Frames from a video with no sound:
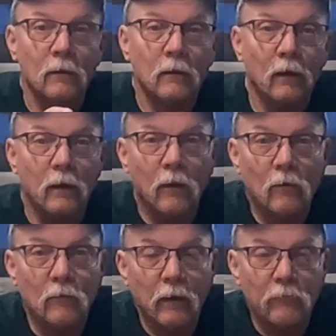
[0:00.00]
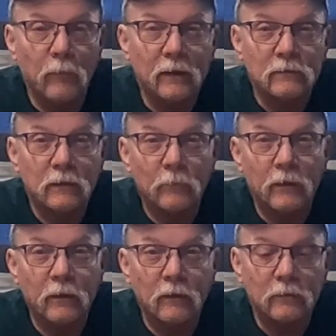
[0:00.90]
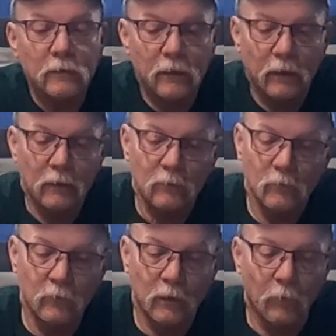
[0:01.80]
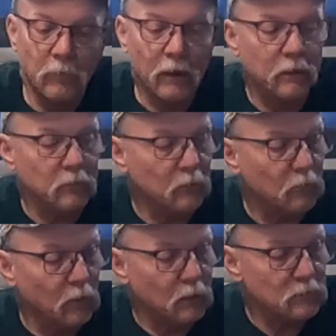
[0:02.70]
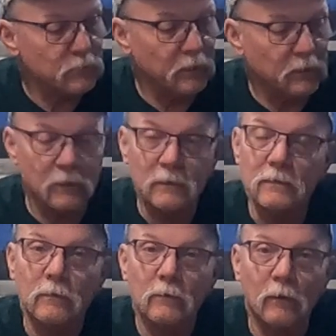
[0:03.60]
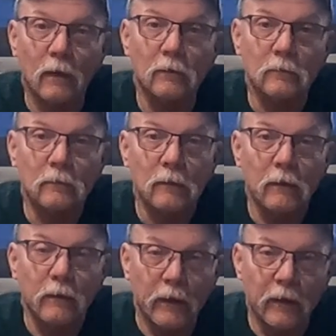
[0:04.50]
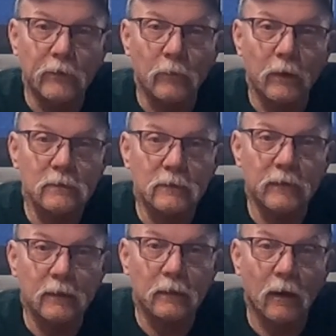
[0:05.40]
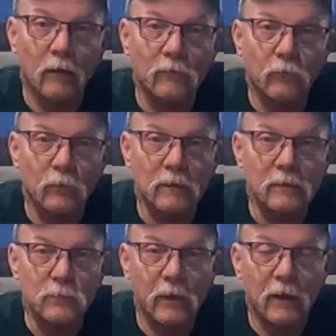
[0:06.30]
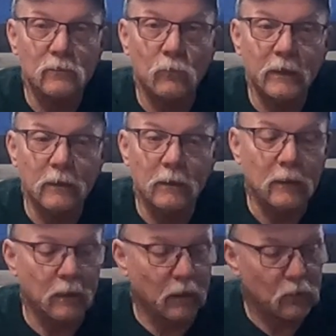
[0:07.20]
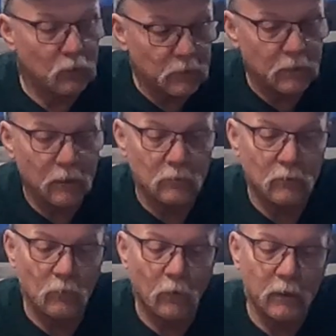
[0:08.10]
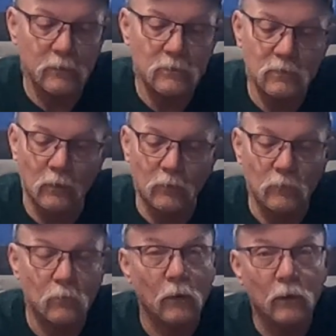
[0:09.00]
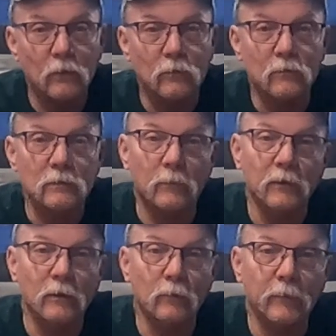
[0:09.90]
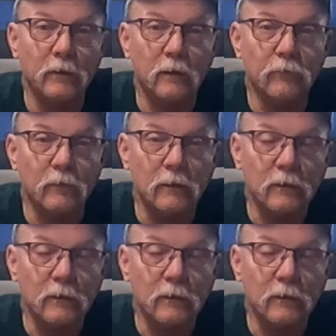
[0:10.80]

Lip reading: Hey y'all, Halfmilesniper here, and today we are back in the garage because, well, heavy rains have hit California this past weekend and I couldn't get to the range, so we're going to do something a little bit different.